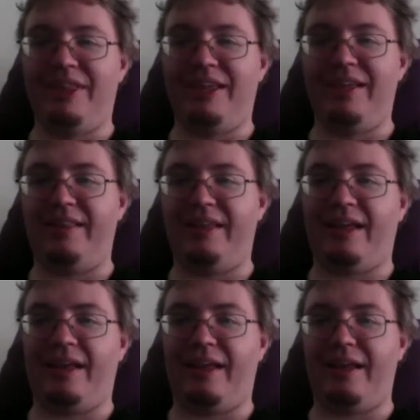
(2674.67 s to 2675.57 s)
thing. thing.
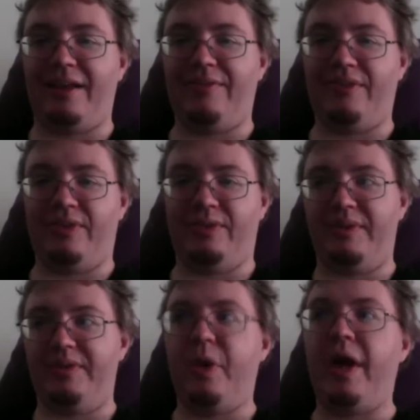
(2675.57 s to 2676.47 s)
That I like, the
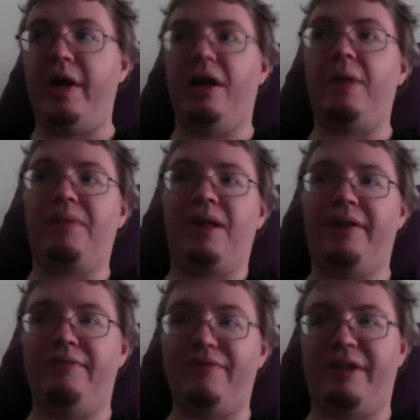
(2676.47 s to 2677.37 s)
reason why I
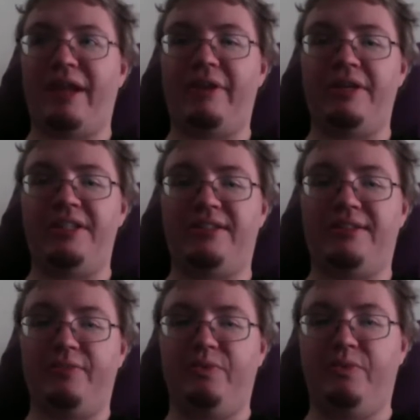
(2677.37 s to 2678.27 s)
plot everything out is
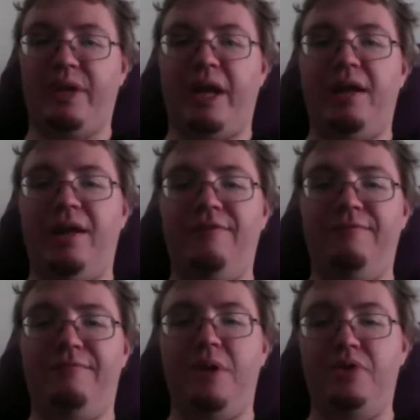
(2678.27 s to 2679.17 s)
that what I
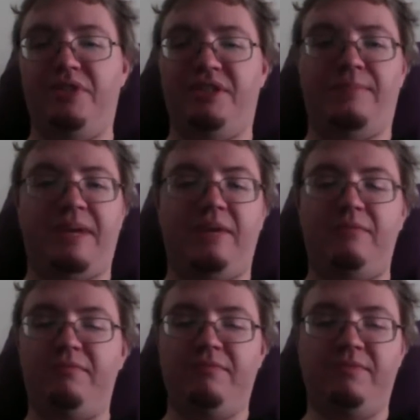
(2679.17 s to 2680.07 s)
love most
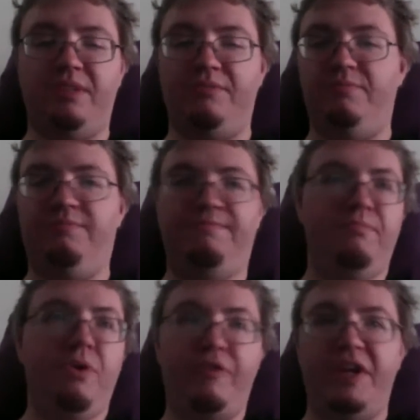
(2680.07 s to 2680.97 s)
about
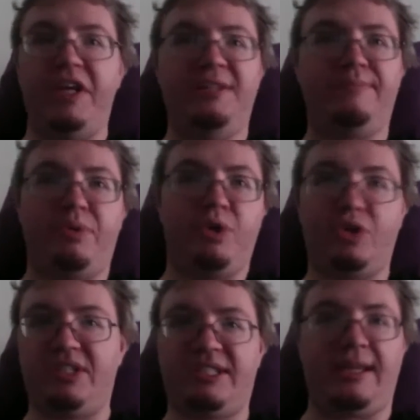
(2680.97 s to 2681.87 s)
movies,
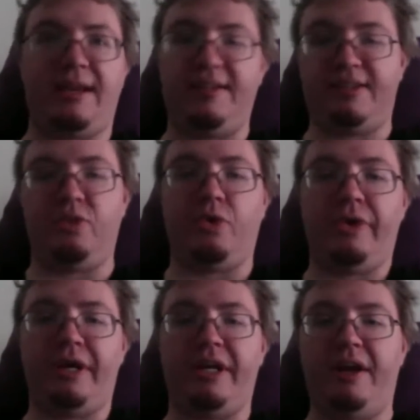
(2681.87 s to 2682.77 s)
books, any
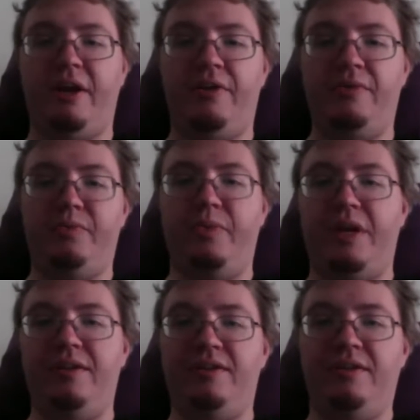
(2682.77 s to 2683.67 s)
story, are
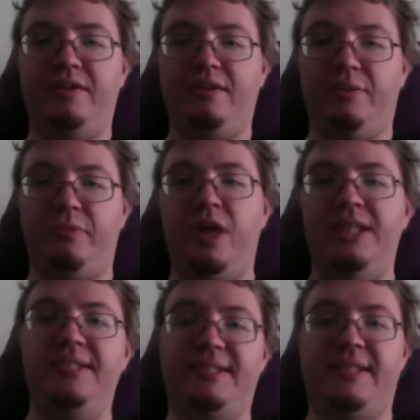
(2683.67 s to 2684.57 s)
when the
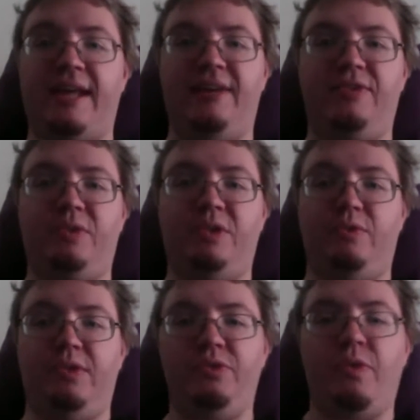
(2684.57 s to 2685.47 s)
ones that
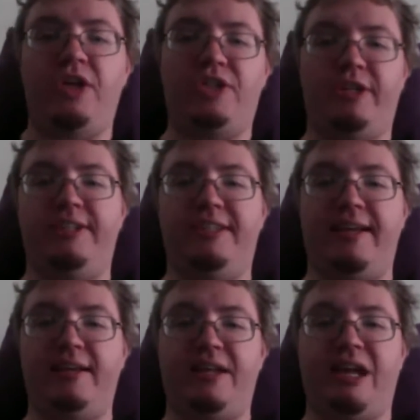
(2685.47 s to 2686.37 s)
when you watch it the
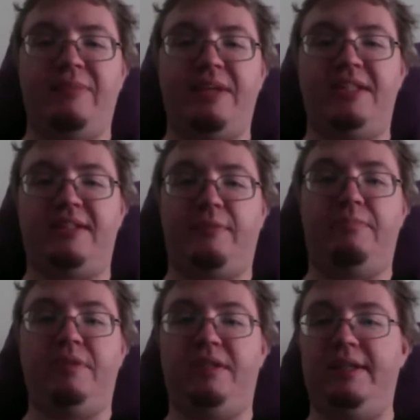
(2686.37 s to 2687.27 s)
second time, it's a
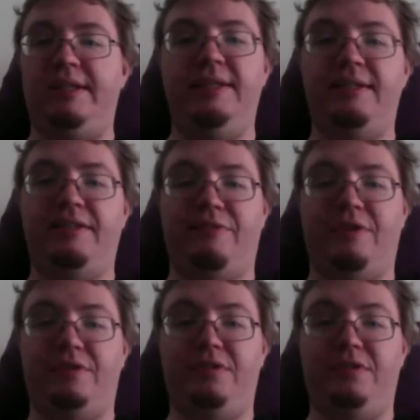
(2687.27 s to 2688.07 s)
completely different